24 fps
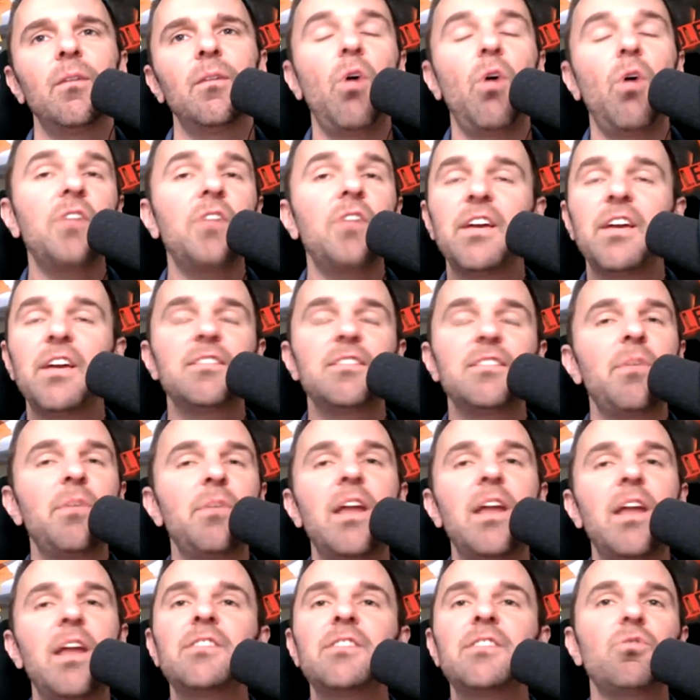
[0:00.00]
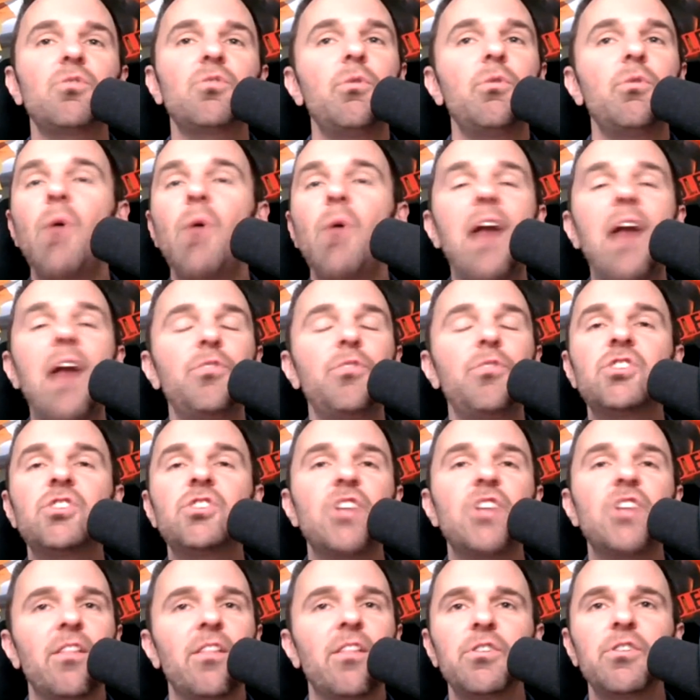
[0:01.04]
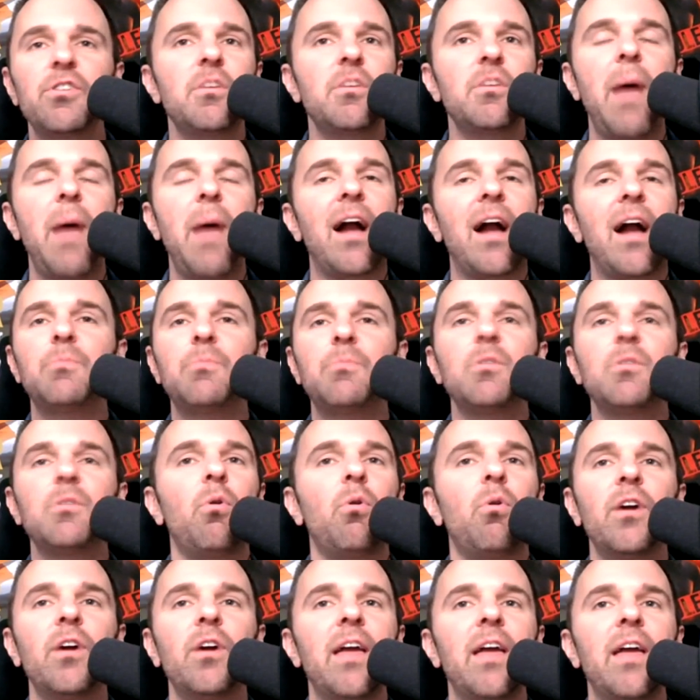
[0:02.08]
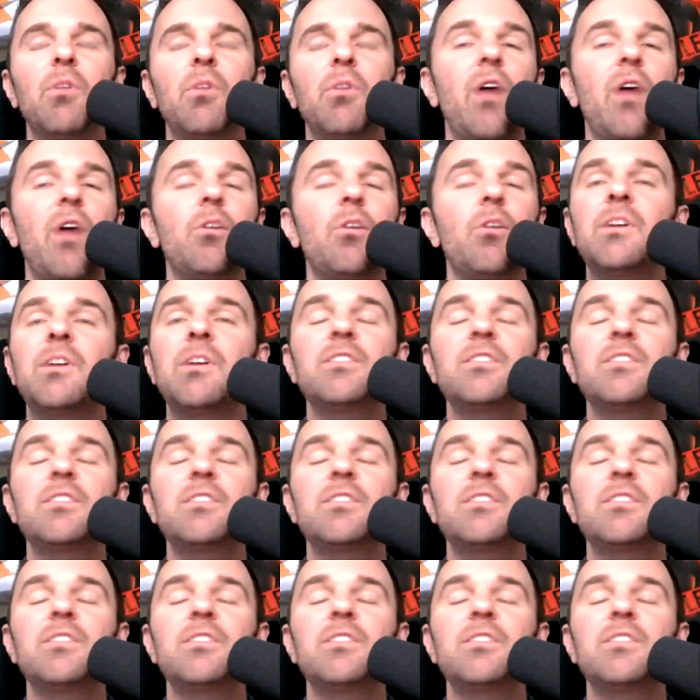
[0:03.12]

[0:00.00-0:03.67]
Well, I'll tell you something. I disagree with you. I don't think Chandler is the backup to Poirier and McGregor,